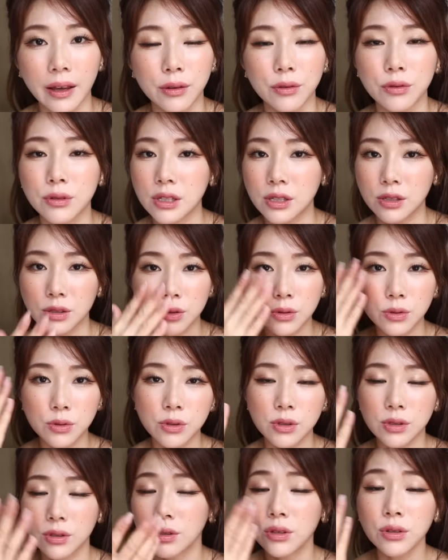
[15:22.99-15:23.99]
You just
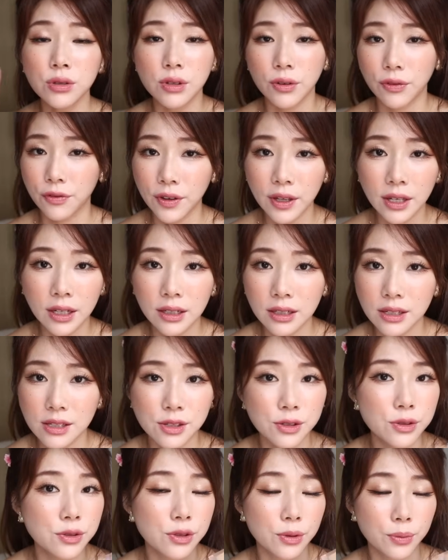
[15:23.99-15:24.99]
use your
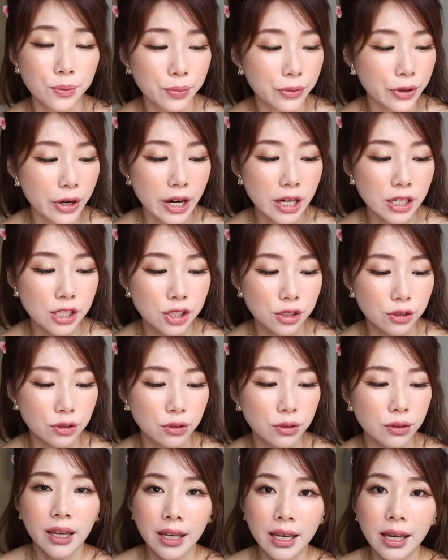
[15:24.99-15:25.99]
fingers, use your brush, you
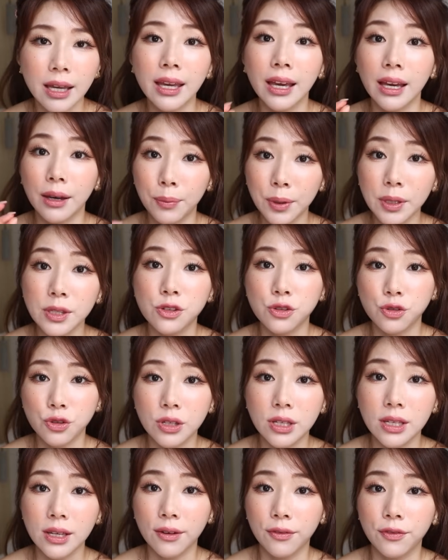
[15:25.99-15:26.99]
know. It can get a bit
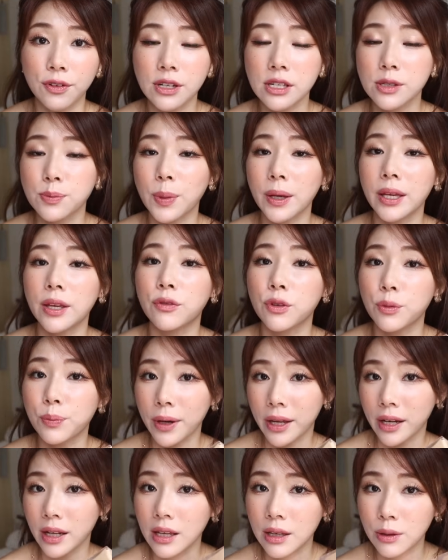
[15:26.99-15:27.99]
streaky at first, but if you
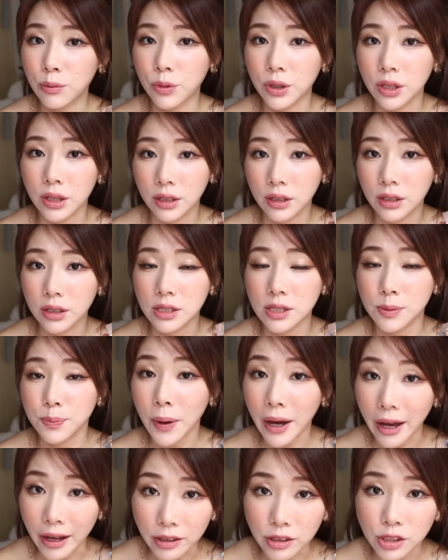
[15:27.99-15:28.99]
pat it in with a
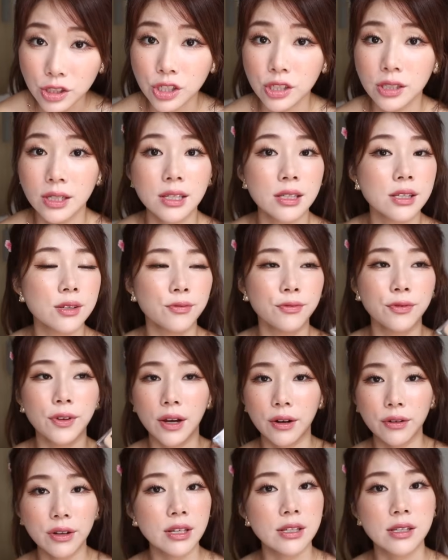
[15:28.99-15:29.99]
sponge, it's
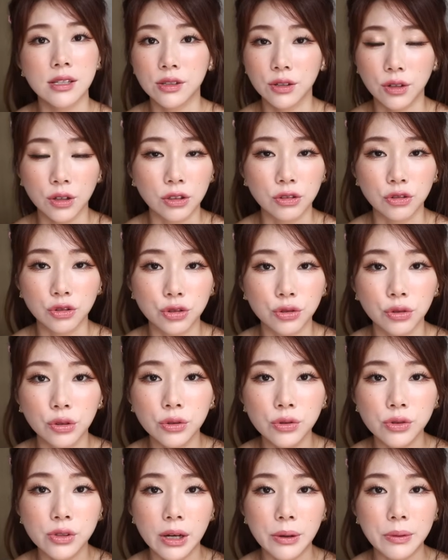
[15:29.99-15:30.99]
very easy to
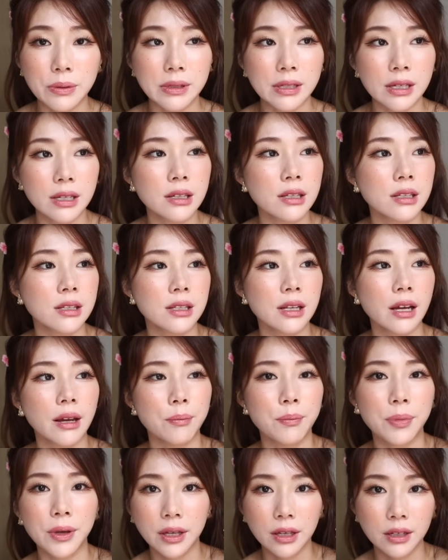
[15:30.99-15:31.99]
control. So I would say it's
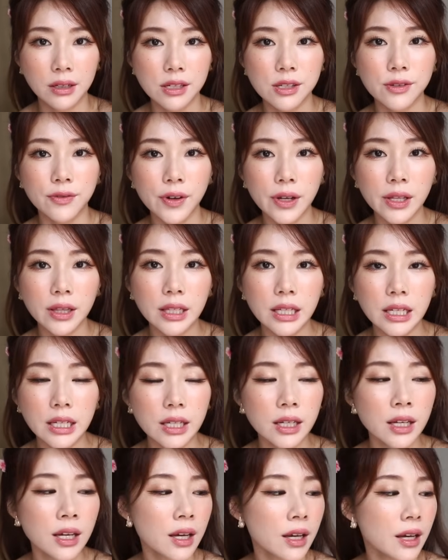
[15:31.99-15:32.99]
like beginners
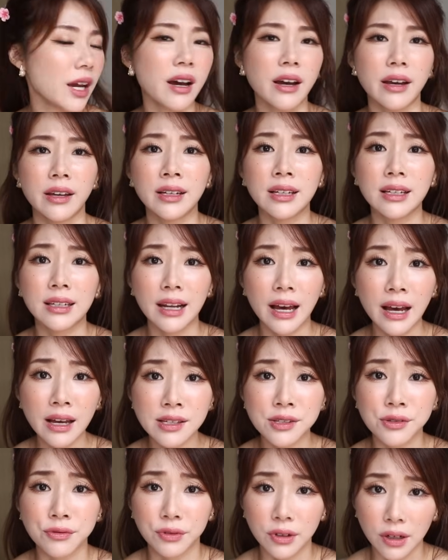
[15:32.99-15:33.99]
friendly. Yeah, and it
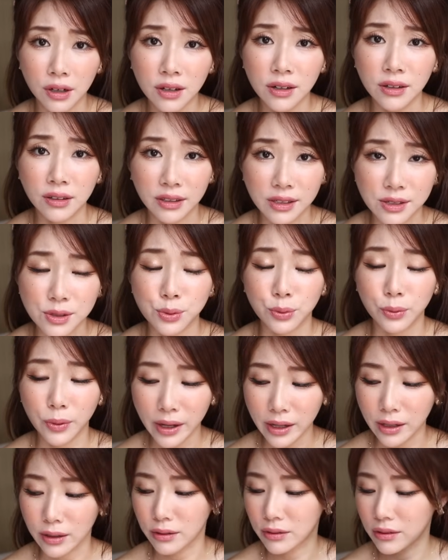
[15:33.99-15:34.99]
lasts long as
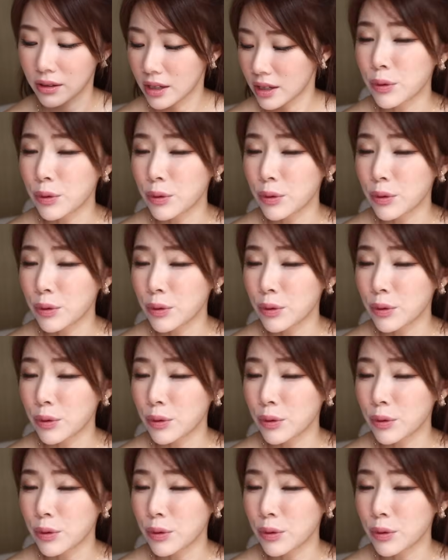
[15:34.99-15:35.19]
well.